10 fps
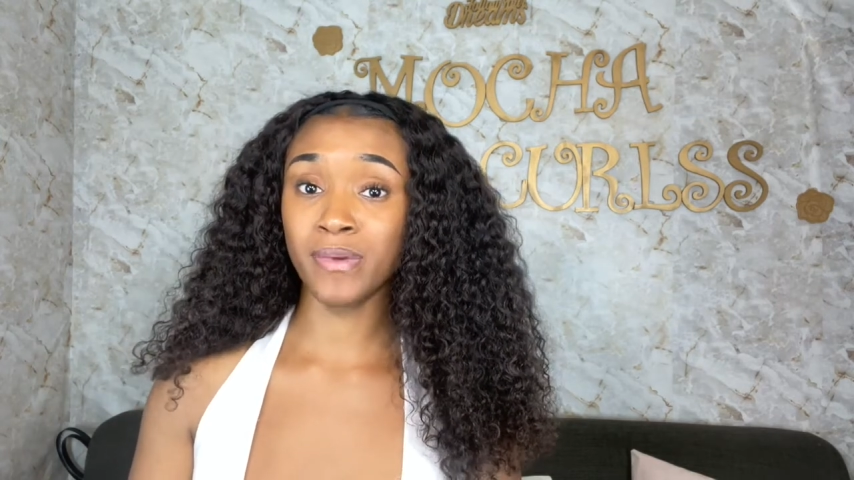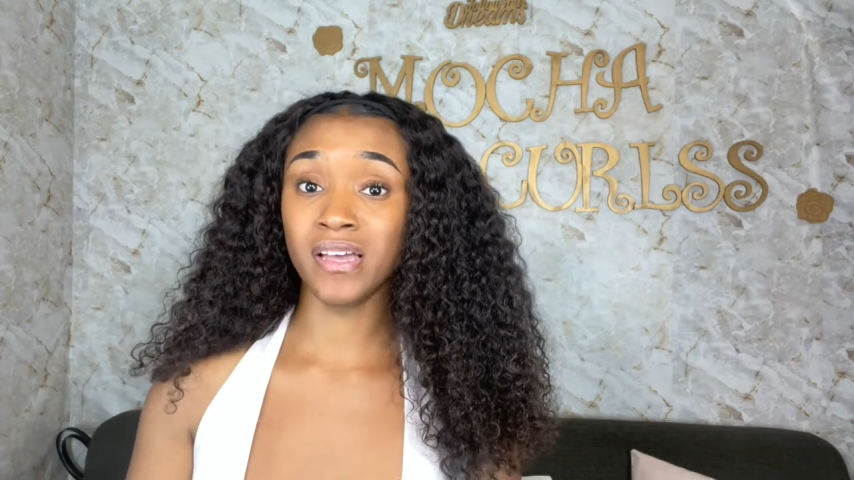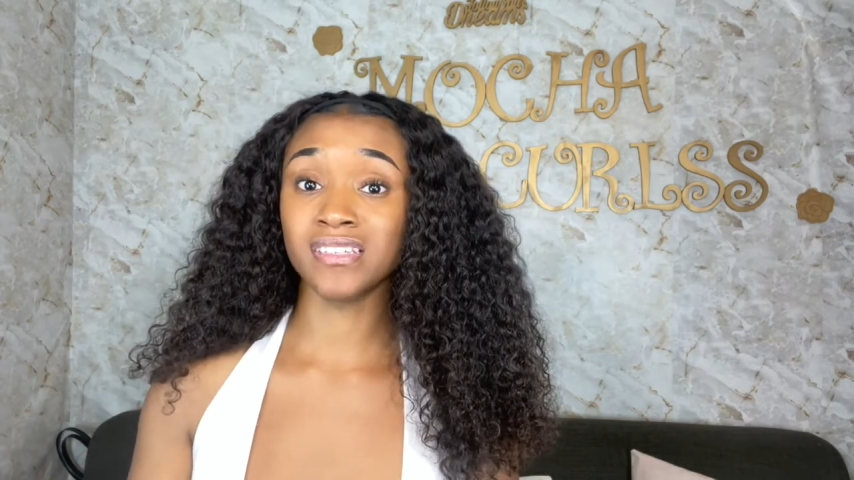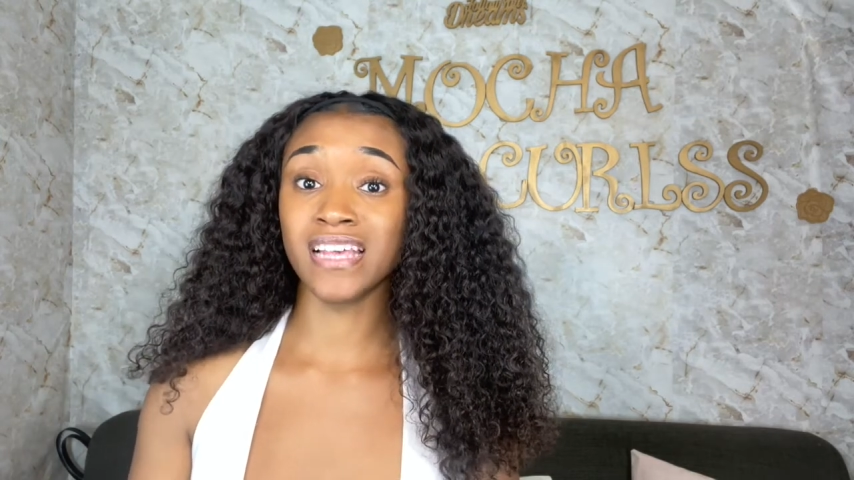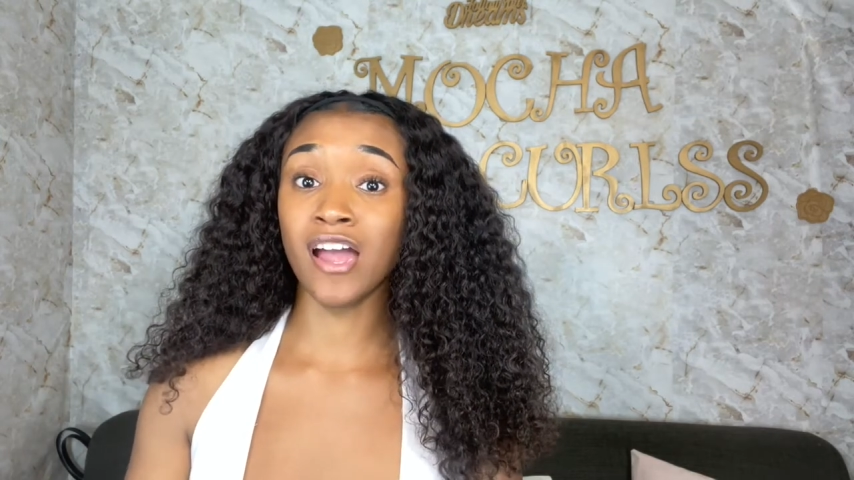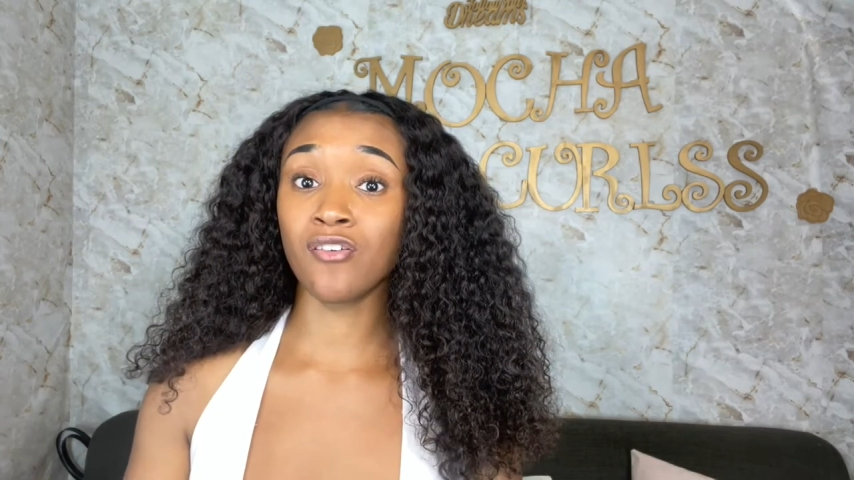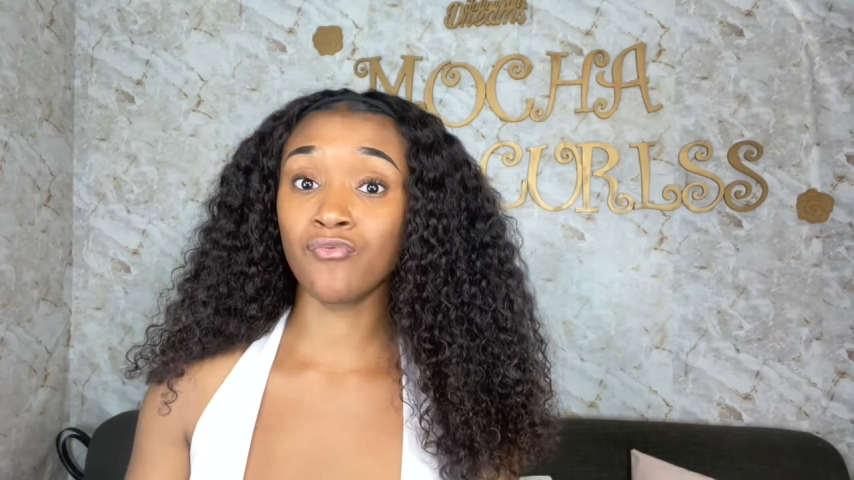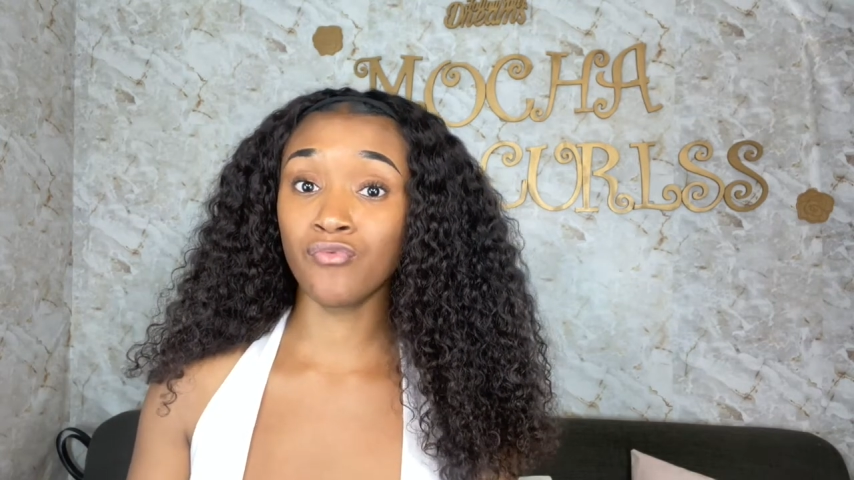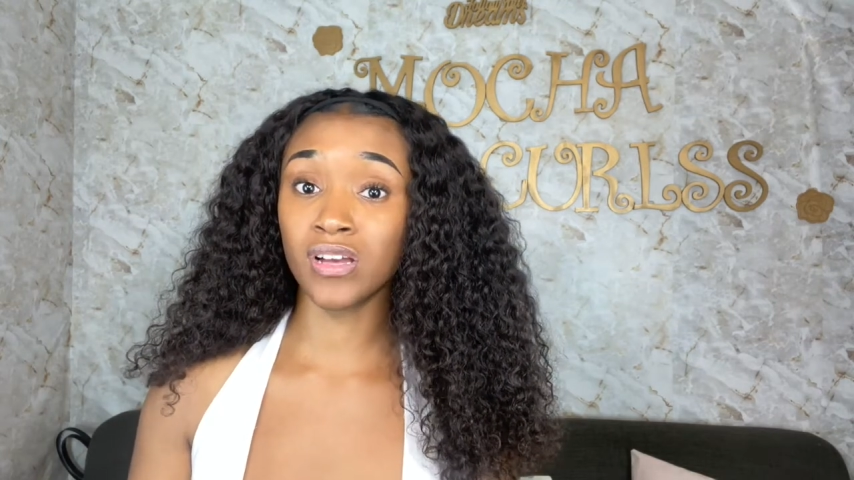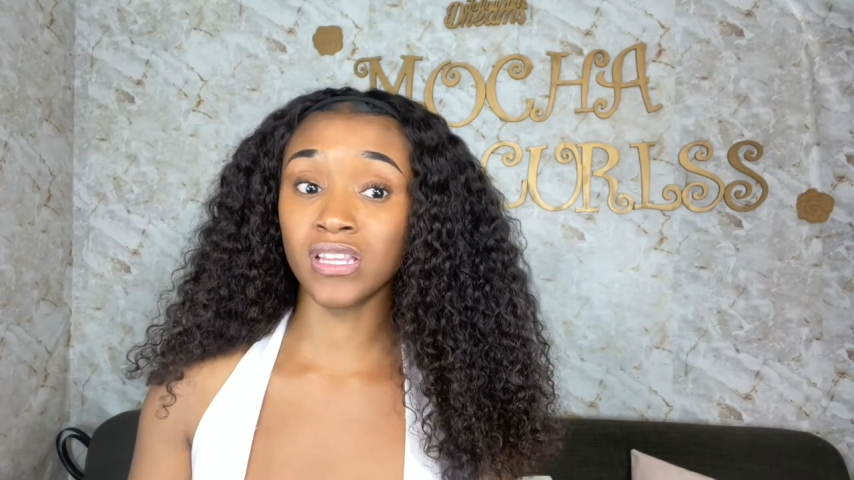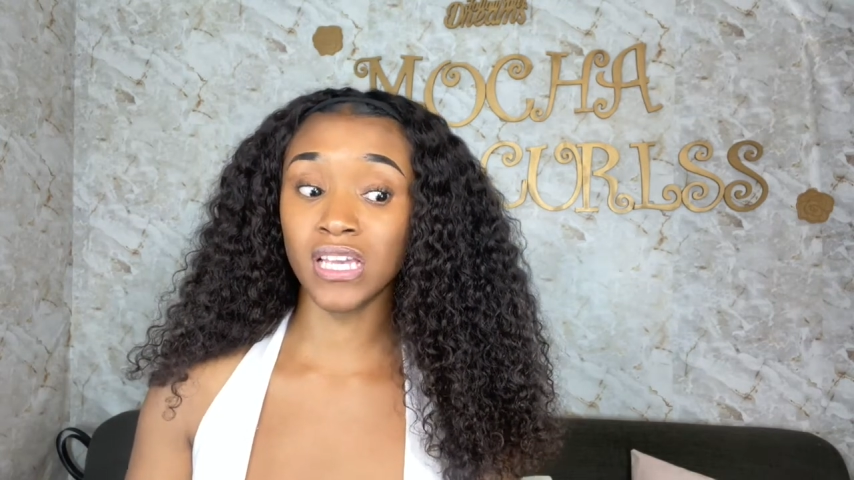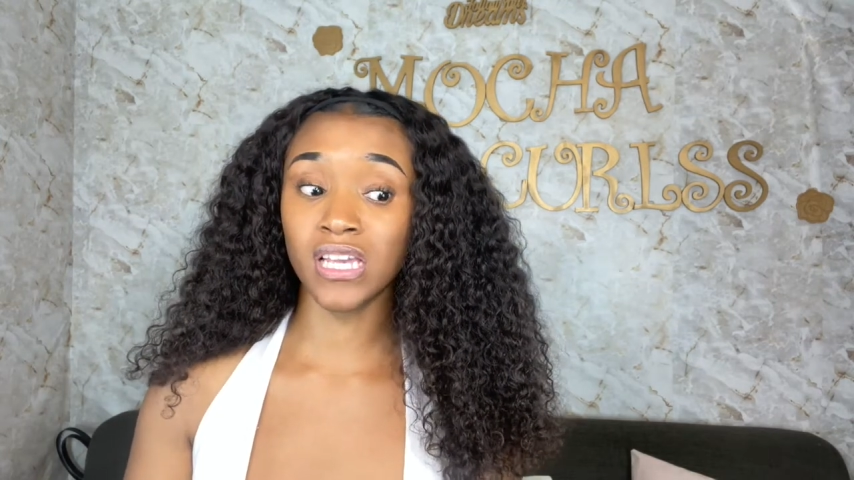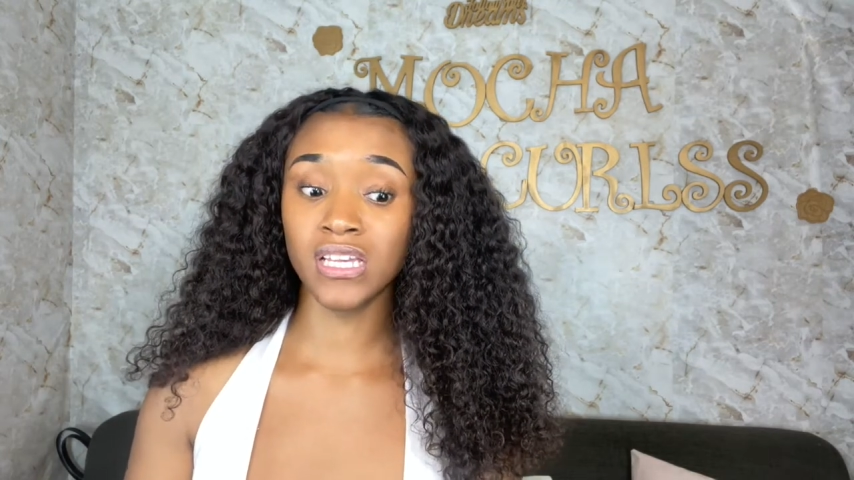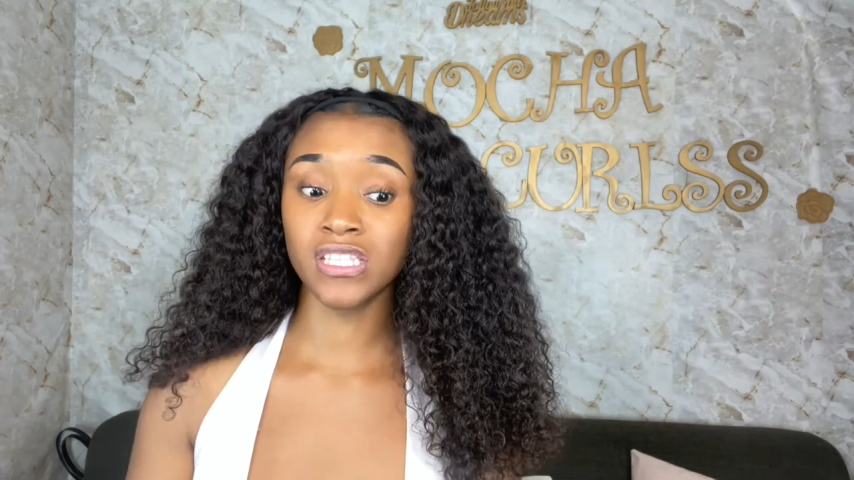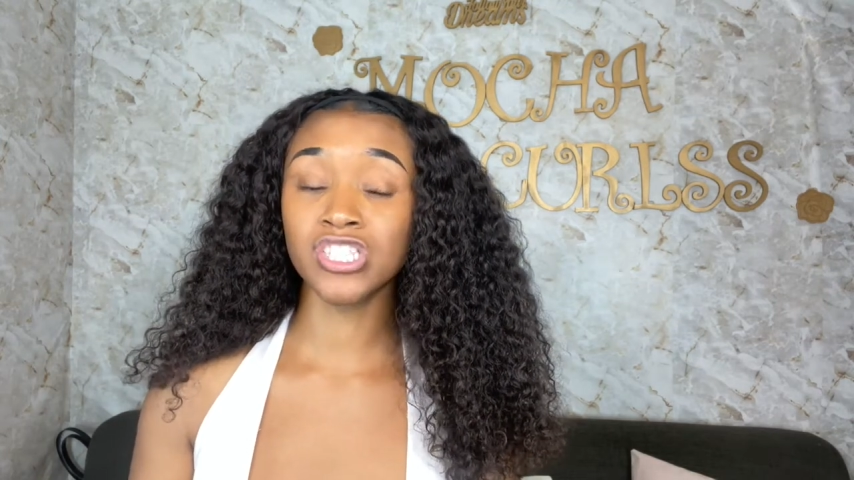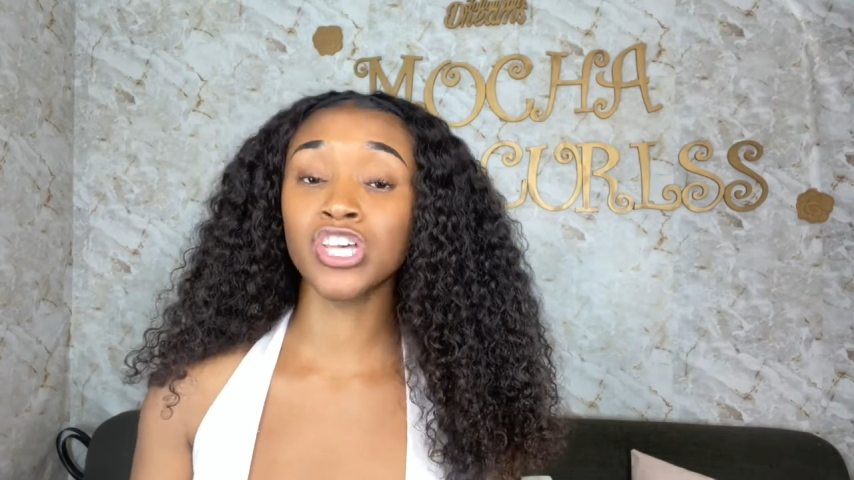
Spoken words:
because that really